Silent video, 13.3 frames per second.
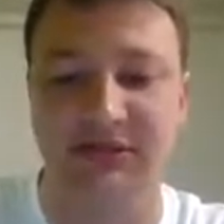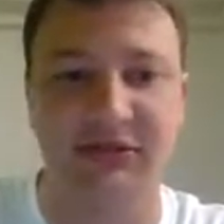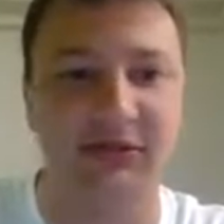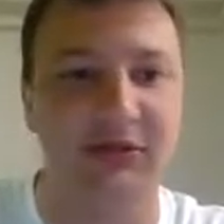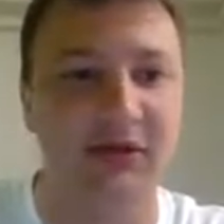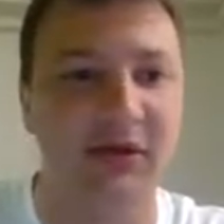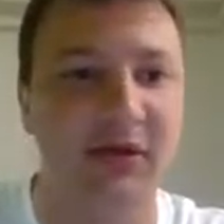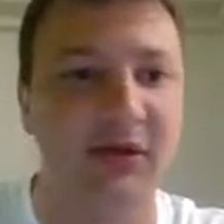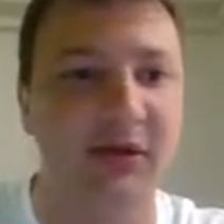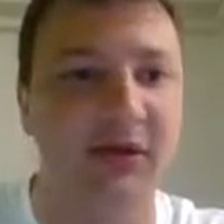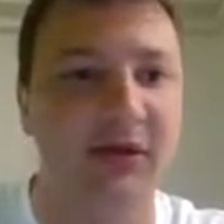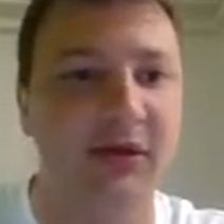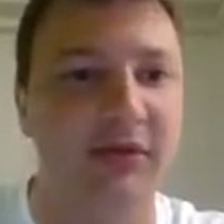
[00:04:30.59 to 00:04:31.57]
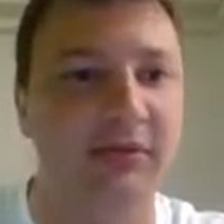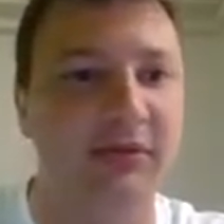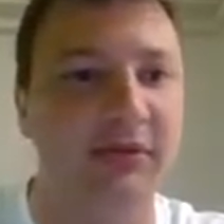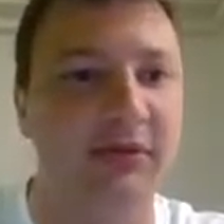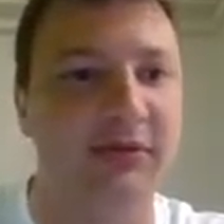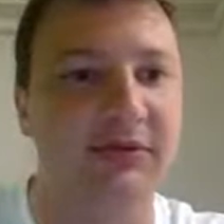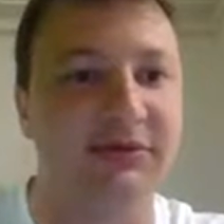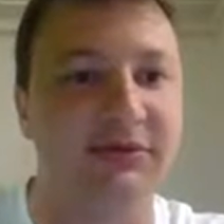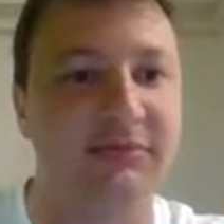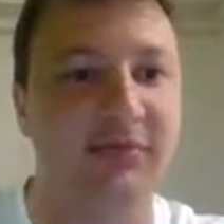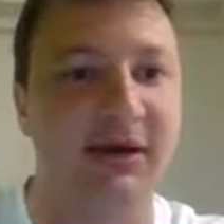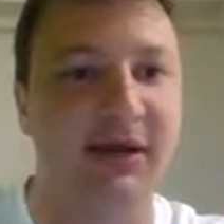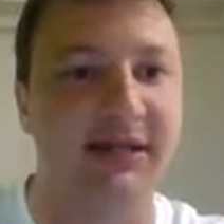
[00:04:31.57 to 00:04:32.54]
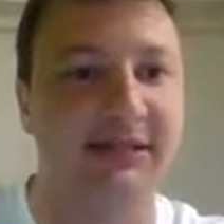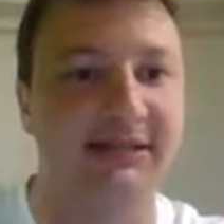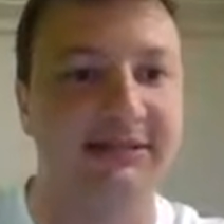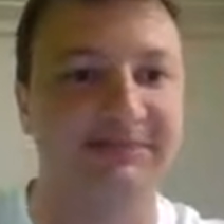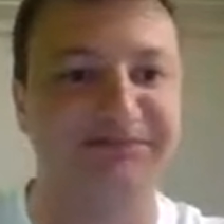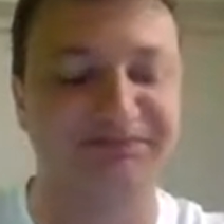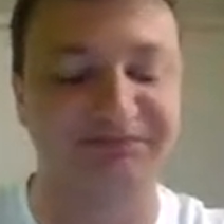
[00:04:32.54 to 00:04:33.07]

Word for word: So put those in brackets.